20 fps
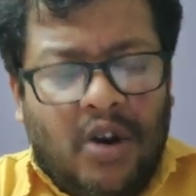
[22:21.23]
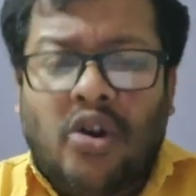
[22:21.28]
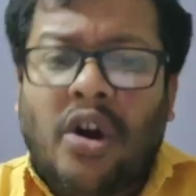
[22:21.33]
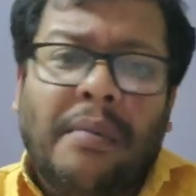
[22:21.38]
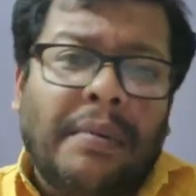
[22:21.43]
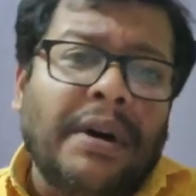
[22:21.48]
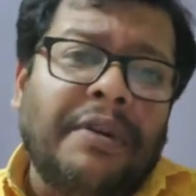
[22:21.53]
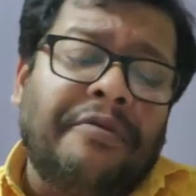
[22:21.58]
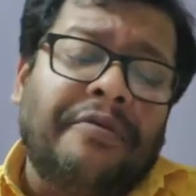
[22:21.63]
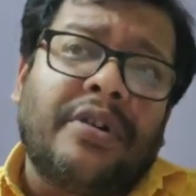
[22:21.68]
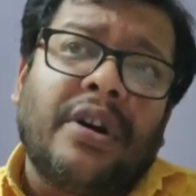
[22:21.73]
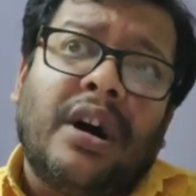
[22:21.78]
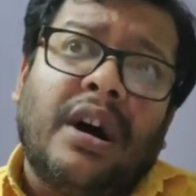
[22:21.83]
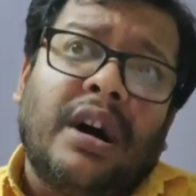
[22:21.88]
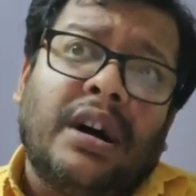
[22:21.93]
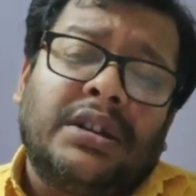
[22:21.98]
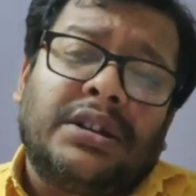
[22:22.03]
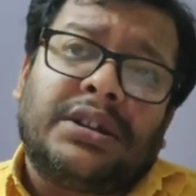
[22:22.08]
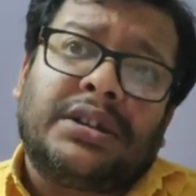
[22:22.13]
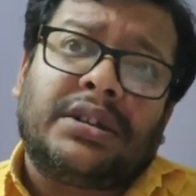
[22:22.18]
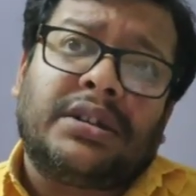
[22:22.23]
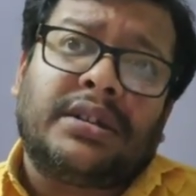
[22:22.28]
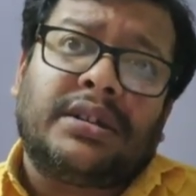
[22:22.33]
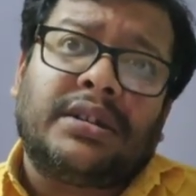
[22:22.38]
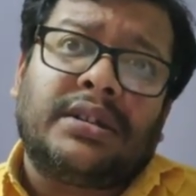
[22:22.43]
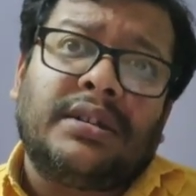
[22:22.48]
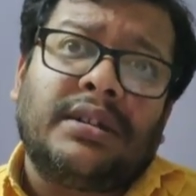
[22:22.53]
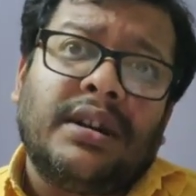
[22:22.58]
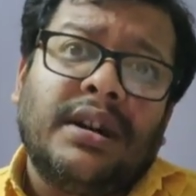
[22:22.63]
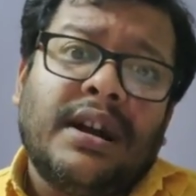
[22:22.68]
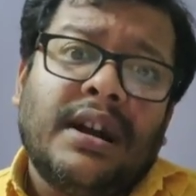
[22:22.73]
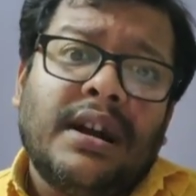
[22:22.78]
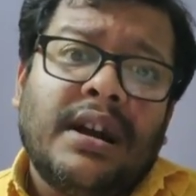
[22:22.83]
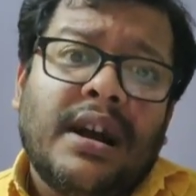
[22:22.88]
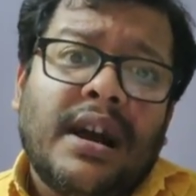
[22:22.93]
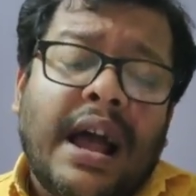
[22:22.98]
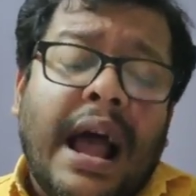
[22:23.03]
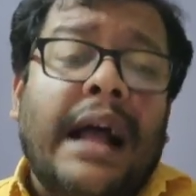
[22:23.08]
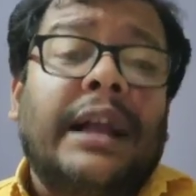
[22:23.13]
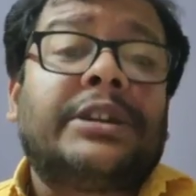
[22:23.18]
Robert Frost
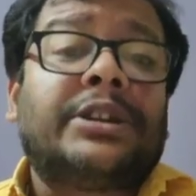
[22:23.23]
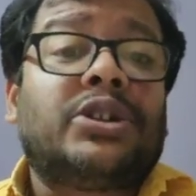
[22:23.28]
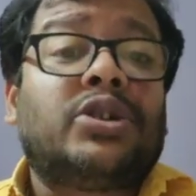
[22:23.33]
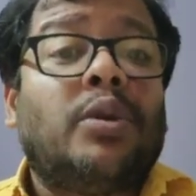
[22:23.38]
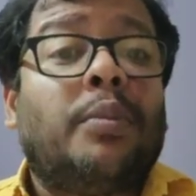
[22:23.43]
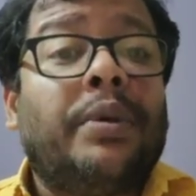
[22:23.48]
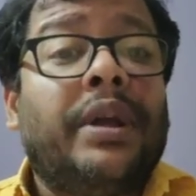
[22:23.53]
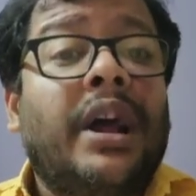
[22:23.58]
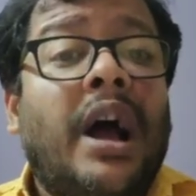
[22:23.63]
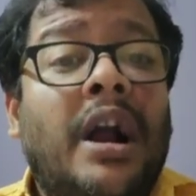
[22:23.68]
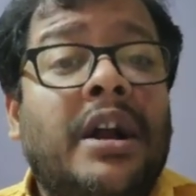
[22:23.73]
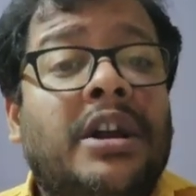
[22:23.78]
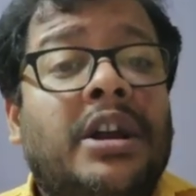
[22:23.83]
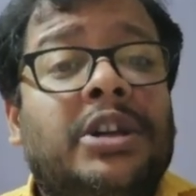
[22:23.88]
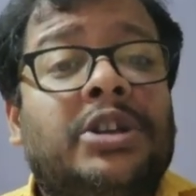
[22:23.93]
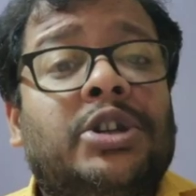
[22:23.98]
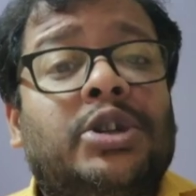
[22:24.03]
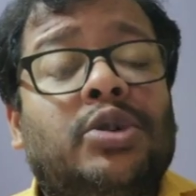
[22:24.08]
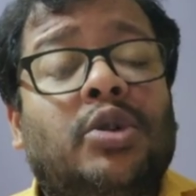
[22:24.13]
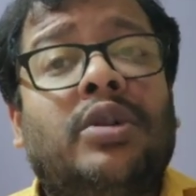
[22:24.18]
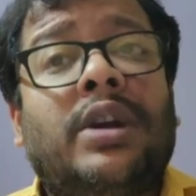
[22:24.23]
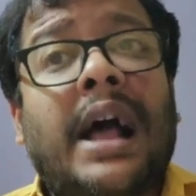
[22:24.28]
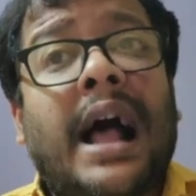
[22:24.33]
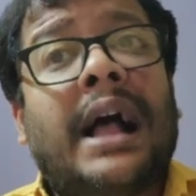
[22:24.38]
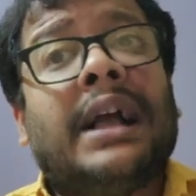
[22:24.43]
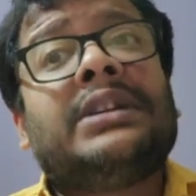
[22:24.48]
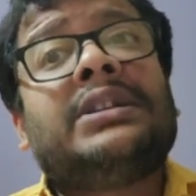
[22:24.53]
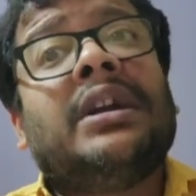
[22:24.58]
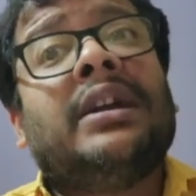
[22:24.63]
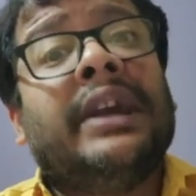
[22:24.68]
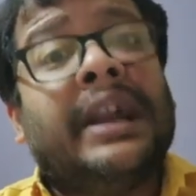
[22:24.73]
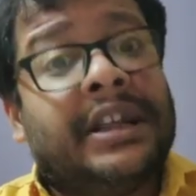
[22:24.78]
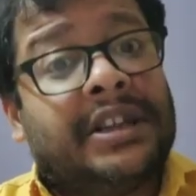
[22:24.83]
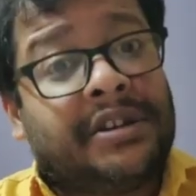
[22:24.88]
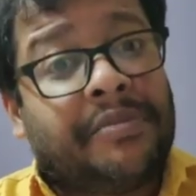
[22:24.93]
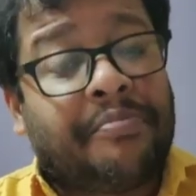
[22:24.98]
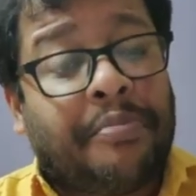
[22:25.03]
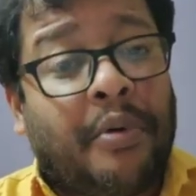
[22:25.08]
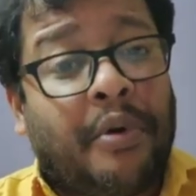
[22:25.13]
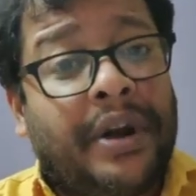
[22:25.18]
has to be understood as a
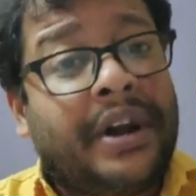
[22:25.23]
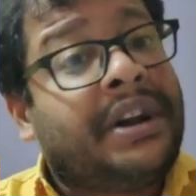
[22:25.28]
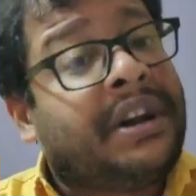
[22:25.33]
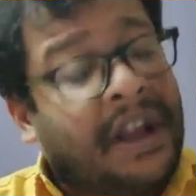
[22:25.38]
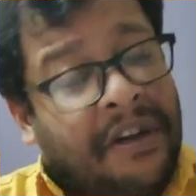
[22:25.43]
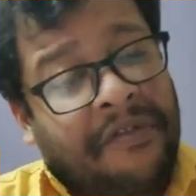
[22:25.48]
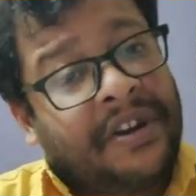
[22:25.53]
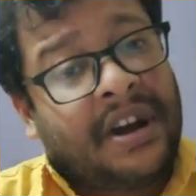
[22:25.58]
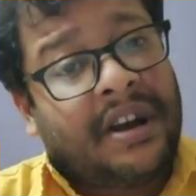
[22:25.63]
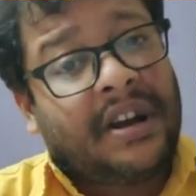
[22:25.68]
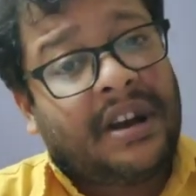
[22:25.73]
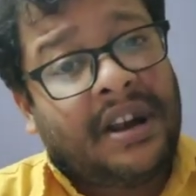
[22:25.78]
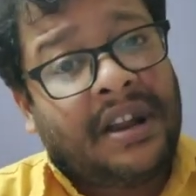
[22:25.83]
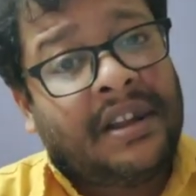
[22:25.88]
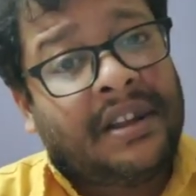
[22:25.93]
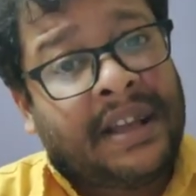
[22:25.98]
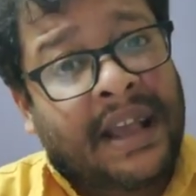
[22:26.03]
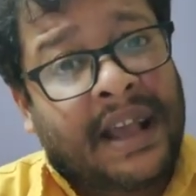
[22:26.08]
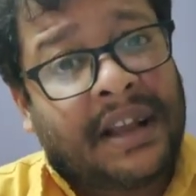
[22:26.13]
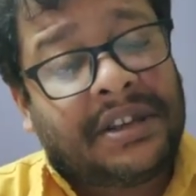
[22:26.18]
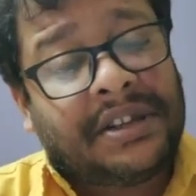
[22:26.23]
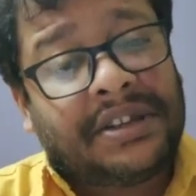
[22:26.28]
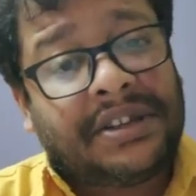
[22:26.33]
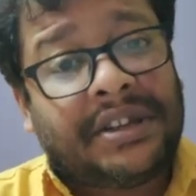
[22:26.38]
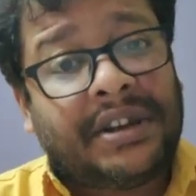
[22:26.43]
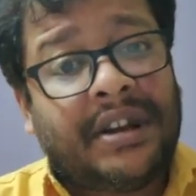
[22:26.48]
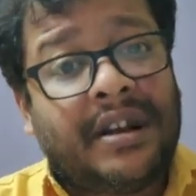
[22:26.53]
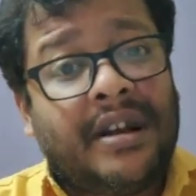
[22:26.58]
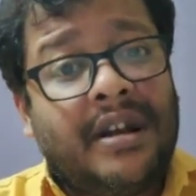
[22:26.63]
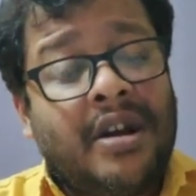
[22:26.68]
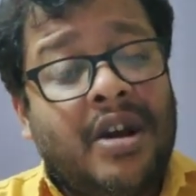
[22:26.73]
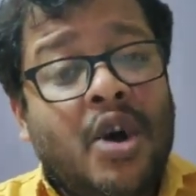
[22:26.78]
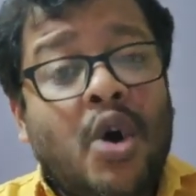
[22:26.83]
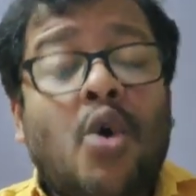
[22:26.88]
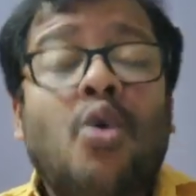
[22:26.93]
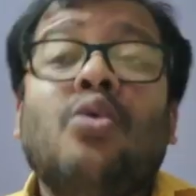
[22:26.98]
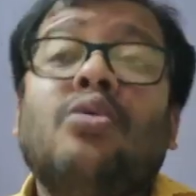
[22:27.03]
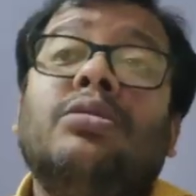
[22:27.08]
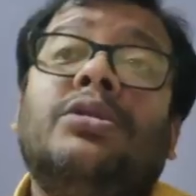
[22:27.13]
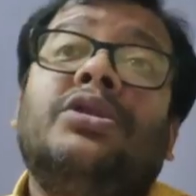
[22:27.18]
nature poet, definitely yes,
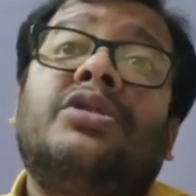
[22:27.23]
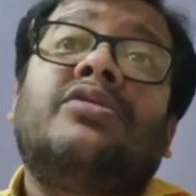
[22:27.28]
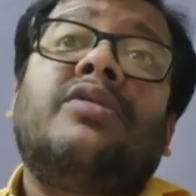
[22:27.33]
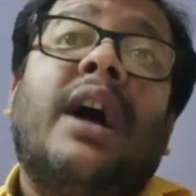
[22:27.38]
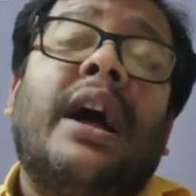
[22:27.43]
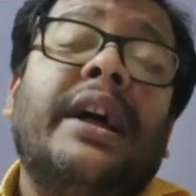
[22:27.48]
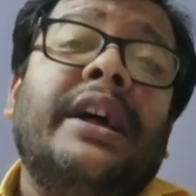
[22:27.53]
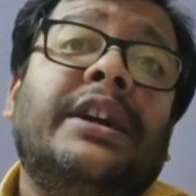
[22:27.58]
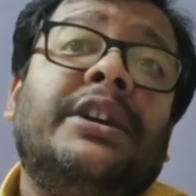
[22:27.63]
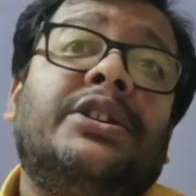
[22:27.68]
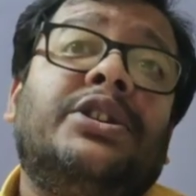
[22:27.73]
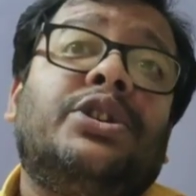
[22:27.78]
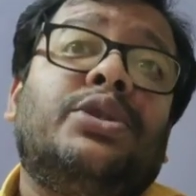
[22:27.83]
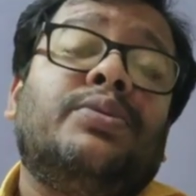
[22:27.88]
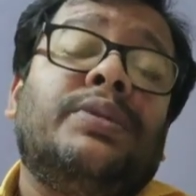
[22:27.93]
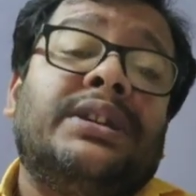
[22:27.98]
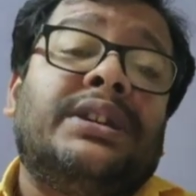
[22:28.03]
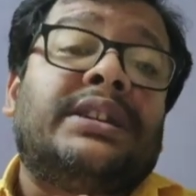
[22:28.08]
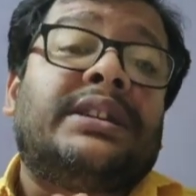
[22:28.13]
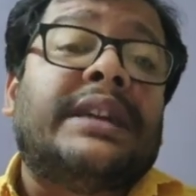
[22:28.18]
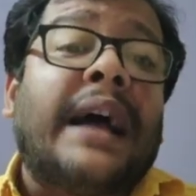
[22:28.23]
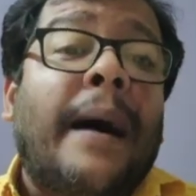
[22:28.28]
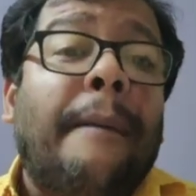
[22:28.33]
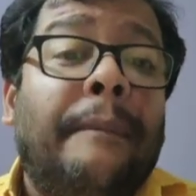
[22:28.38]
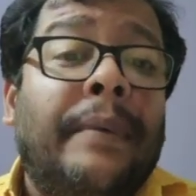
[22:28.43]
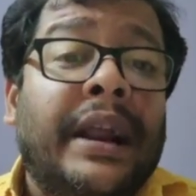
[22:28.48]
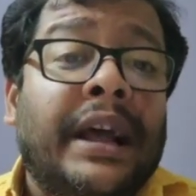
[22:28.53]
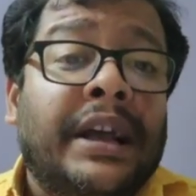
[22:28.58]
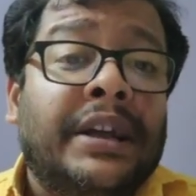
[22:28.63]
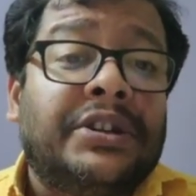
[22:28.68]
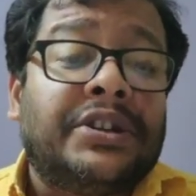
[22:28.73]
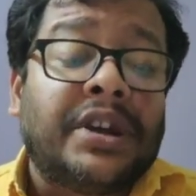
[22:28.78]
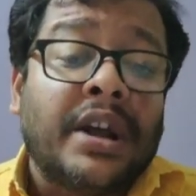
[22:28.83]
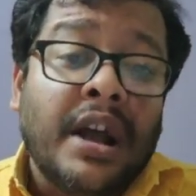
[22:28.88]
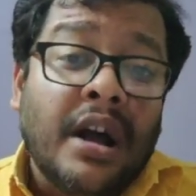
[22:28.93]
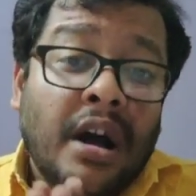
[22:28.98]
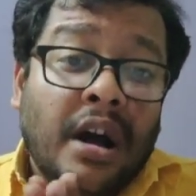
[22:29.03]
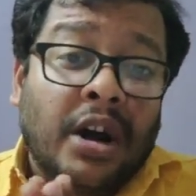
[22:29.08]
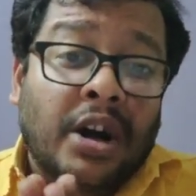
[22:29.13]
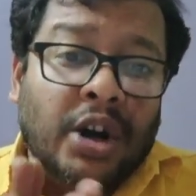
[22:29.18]
who tried to establish
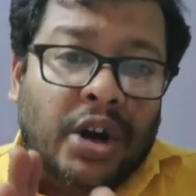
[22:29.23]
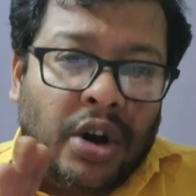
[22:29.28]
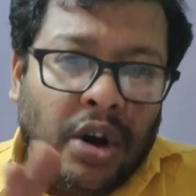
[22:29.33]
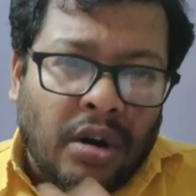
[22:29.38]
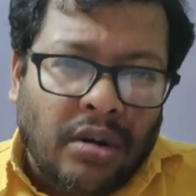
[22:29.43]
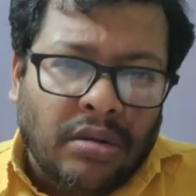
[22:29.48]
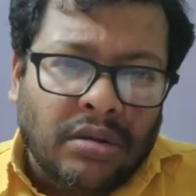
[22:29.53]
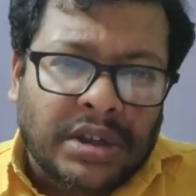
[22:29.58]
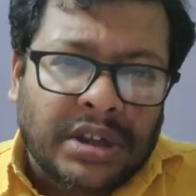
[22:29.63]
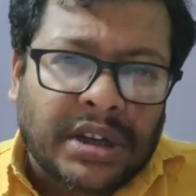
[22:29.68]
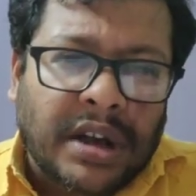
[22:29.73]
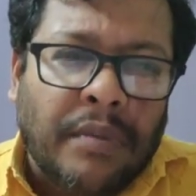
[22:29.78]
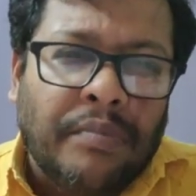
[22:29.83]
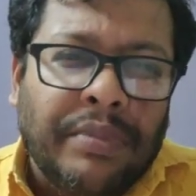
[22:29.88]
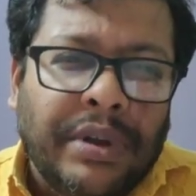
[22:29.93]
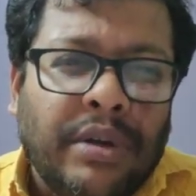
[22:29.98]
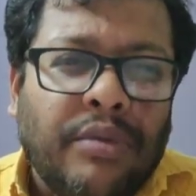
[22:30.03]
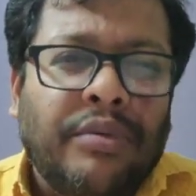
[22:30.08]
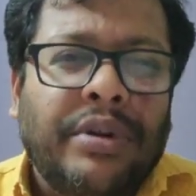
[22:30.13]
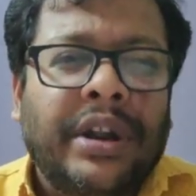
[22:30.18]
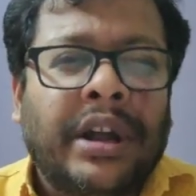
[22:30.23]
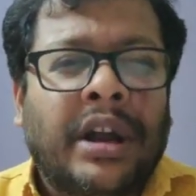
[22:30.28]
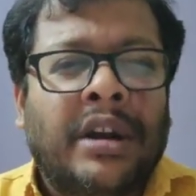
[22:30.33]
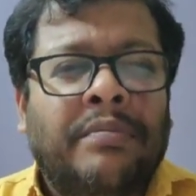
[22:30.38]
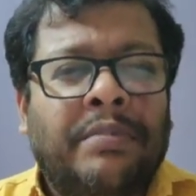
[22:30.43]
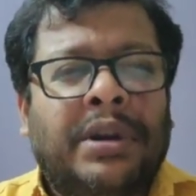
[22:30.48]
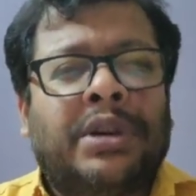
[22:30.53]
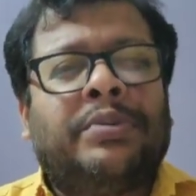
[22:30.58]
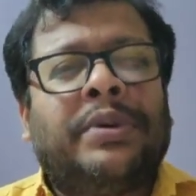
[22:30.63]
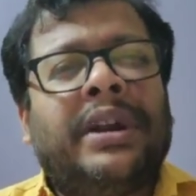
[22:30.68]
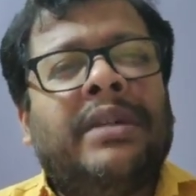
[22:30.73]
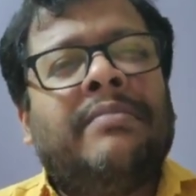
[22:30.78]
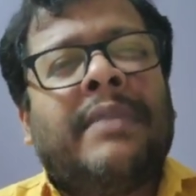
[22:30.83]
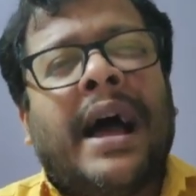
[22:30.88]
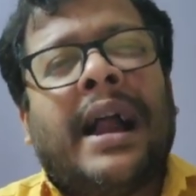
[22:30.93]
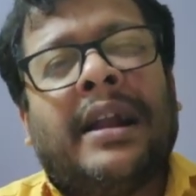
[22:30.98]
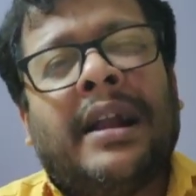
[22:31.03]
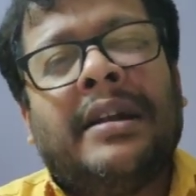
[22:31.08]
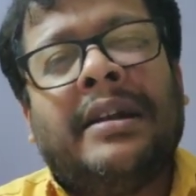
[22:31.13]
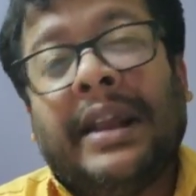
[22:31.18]
a close communion between
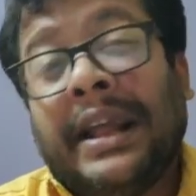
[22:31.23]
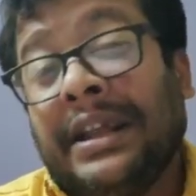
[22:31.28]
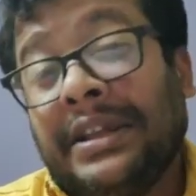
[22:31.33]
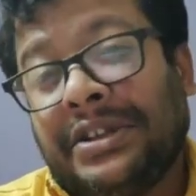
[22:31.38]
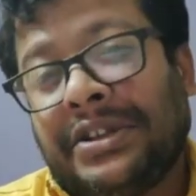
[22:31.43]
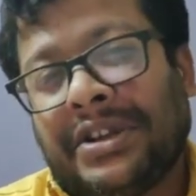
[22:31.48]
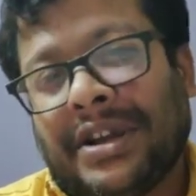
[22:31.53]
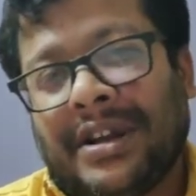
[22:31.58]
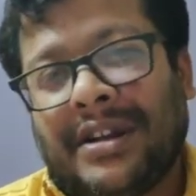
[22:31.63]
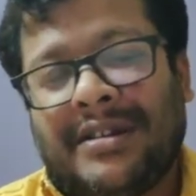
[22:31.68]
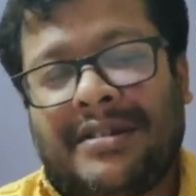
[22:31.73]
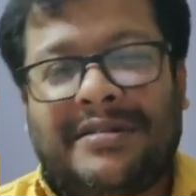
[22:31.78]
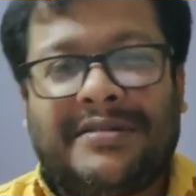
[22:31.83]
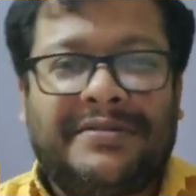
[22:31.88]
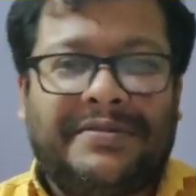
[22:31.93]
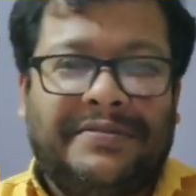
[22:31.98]
man and nature.